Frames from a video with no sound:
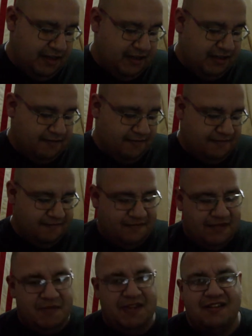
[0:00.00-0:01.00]
is,
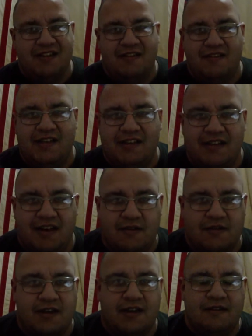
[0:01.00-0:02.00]
it's not really a
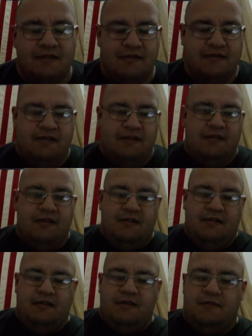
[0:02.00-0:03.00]
downside.
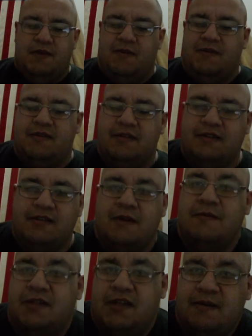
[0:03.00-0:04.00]
Maybe it's just because
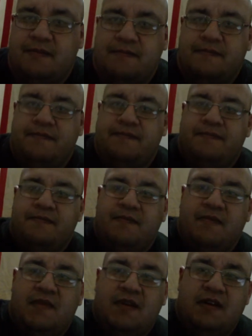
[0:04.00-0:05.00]
I'm cheap.
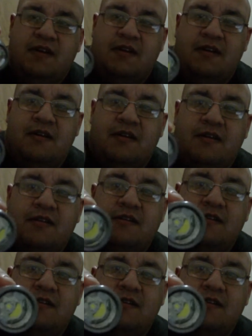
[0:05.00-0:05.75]
Let's